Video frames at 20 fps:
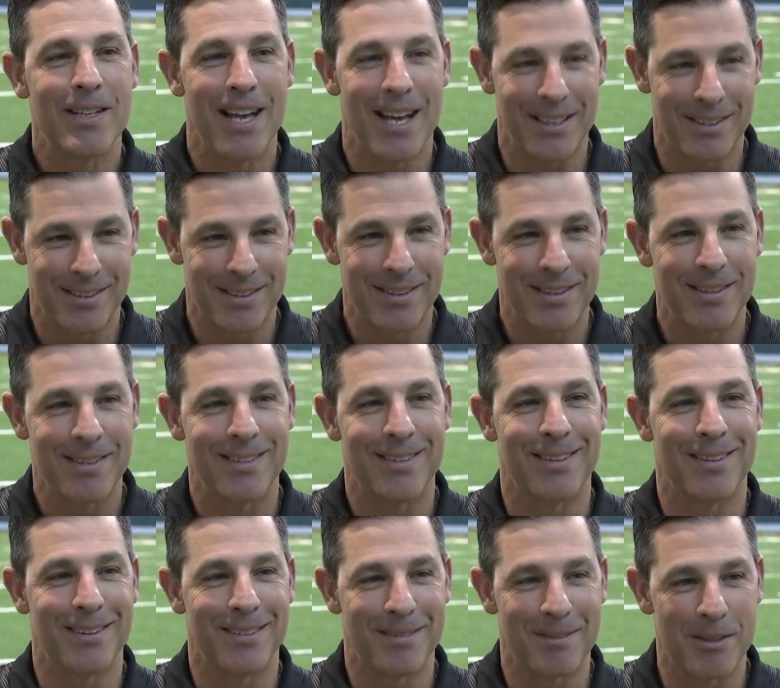Yes.
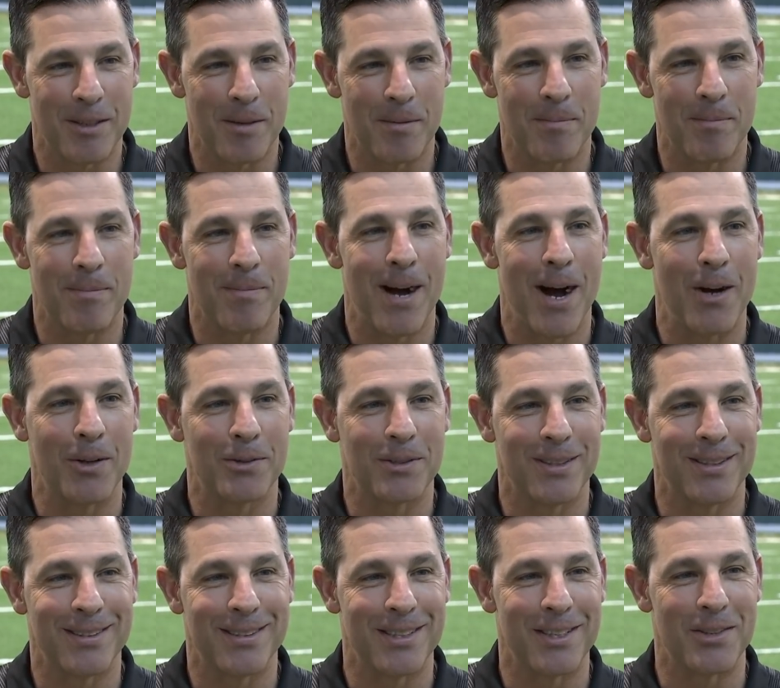The mouse
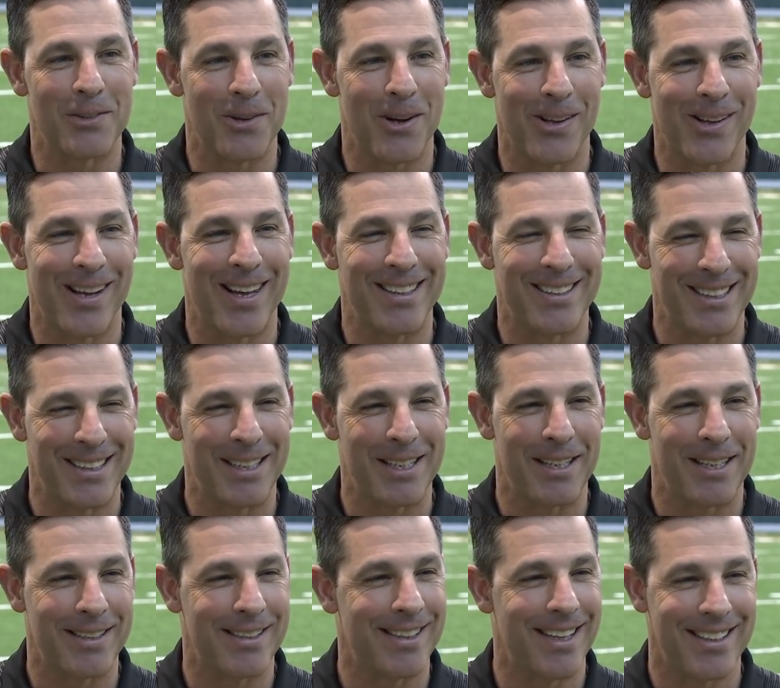in Cinderella. I
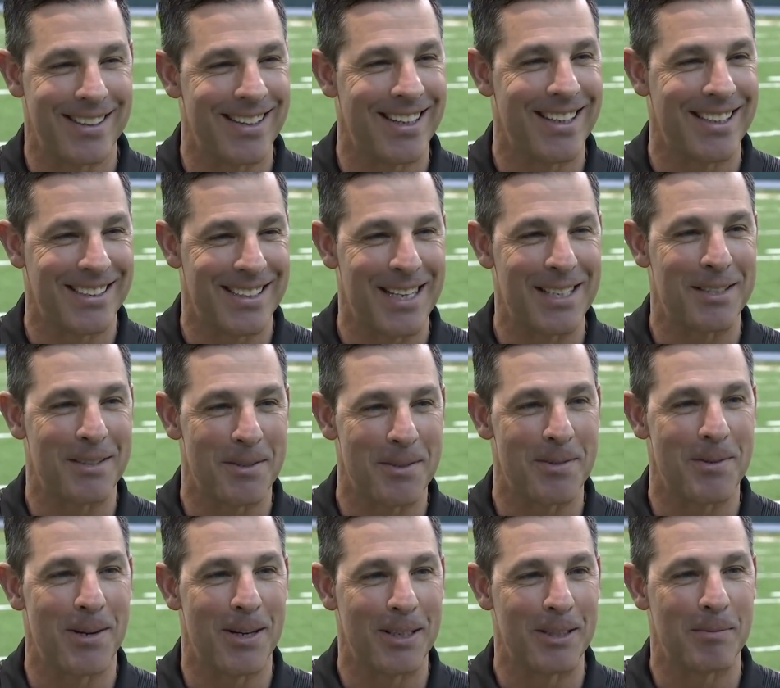think that's who it
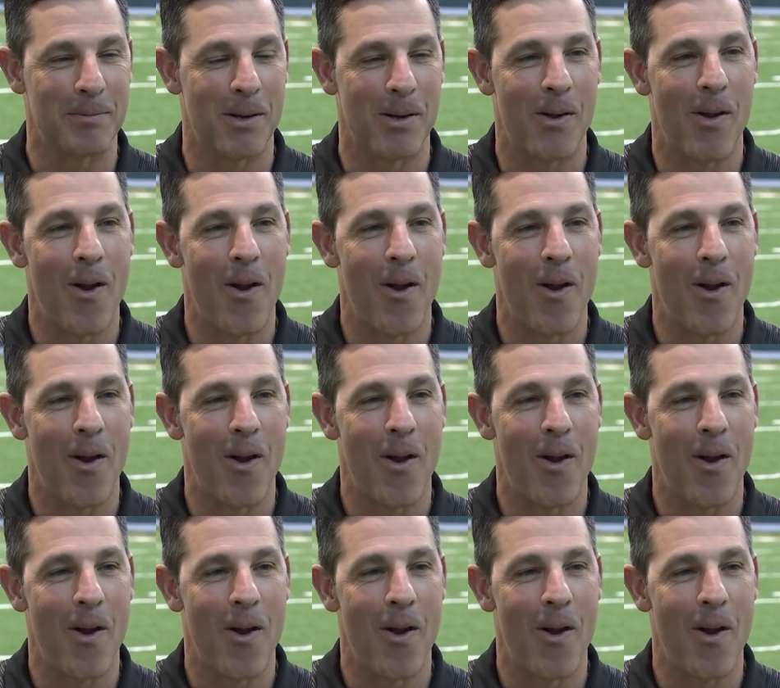was. But